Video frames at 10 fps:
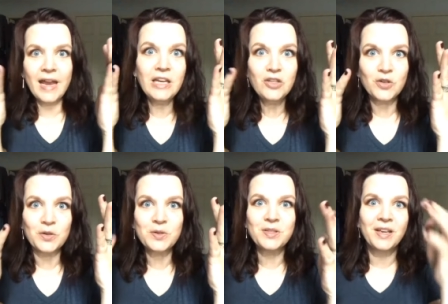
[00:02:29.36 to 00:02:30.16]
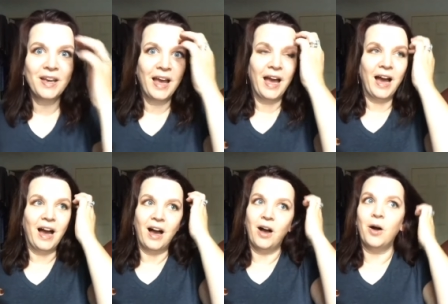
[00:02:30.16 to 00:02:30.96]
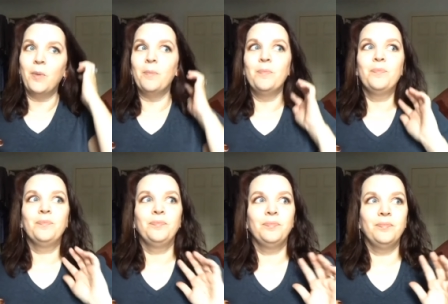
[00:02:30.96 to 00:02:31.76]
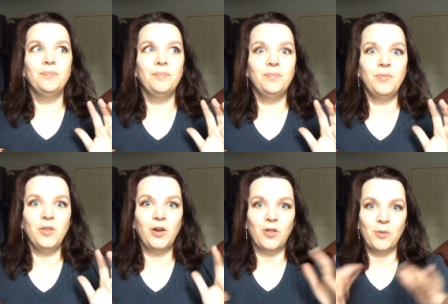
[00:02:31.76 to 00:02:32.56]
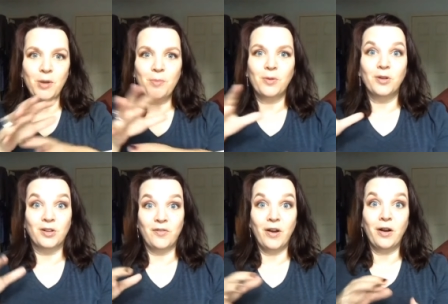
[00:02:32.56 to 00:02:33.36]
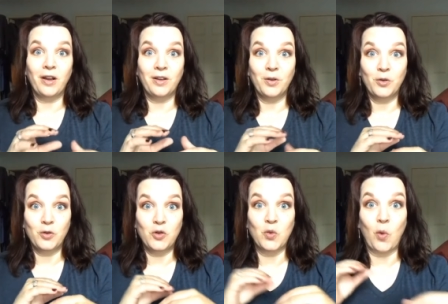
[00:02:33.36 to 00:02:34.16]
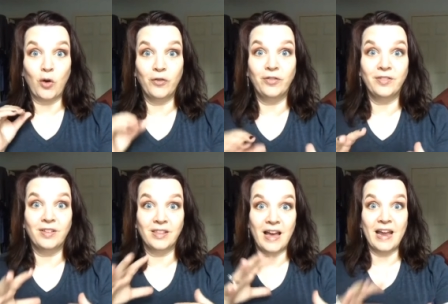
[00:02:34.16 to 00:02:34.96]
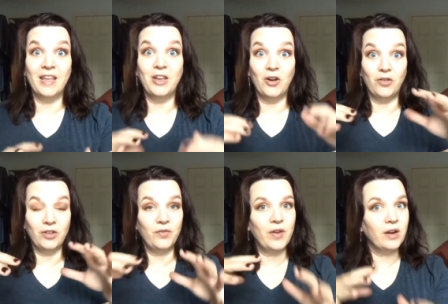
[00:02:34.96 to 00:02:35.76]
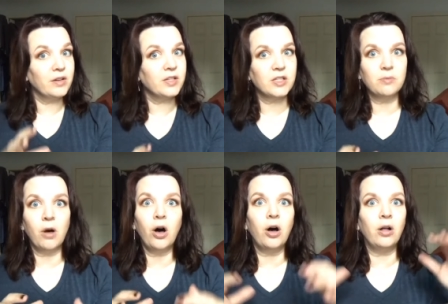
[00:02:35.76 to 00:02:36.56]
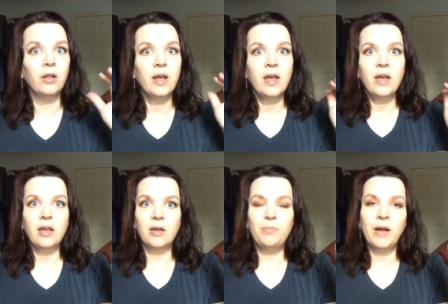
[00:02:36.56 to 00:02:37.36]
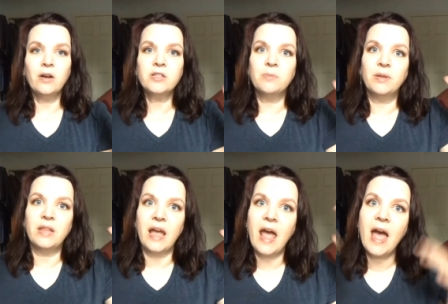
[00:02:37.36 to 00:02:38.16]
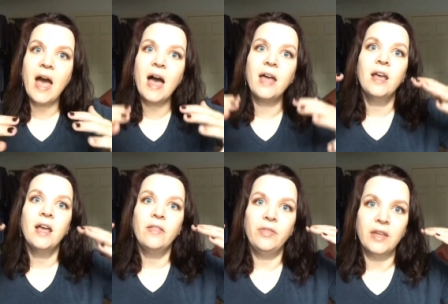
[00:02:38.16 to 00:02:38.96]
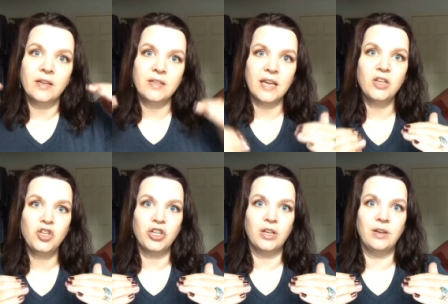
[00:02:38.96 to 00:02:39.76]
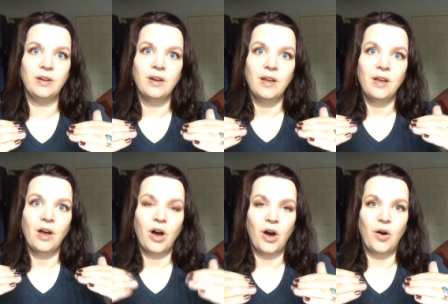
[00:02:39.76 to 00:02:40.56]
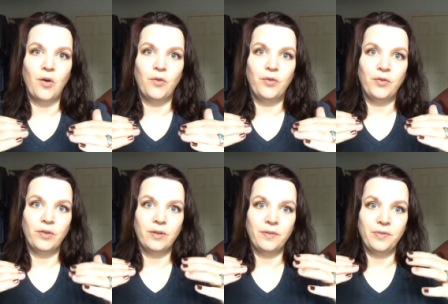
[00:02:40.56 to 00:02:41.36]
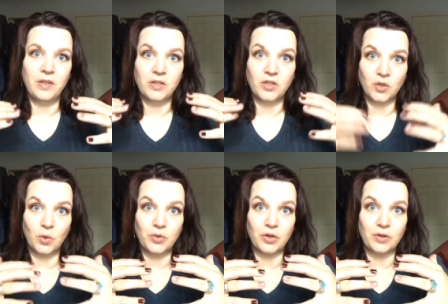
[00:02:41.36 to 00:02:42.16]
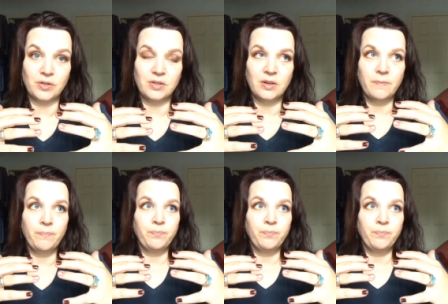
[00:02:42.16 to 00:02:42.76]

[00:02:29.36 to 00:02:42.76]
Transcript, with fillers: angels, um, you know, the people looked very dwarf like, you know, just very small in comparison, but they had the attention of these soldiers.